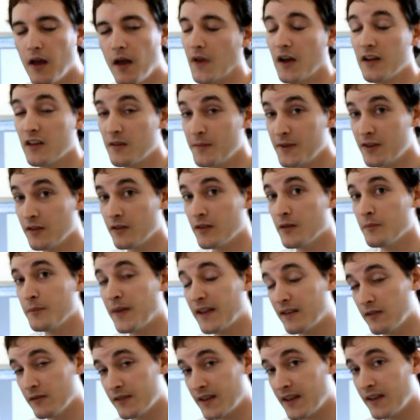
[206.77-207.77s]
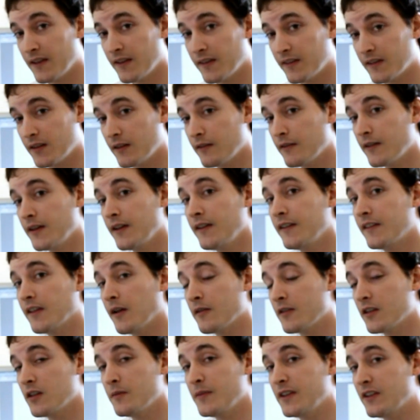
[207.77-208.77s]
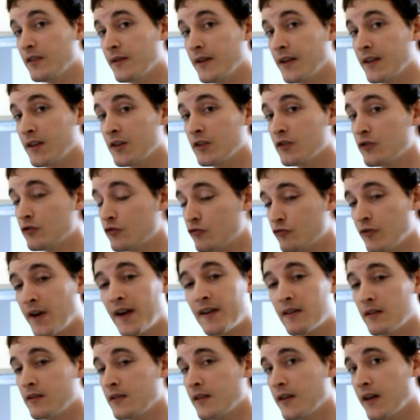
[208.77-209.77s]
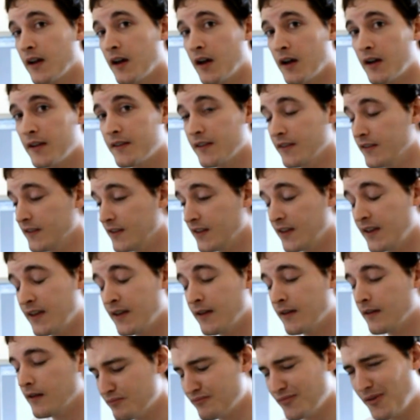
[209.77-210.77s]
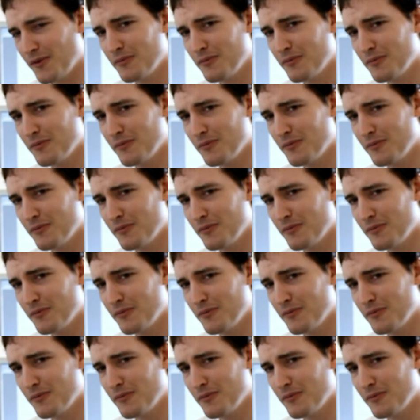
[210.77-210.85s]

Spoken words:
I'm going to be doing the Metal Gear series, I'm going to be doing Drakengard and Nier,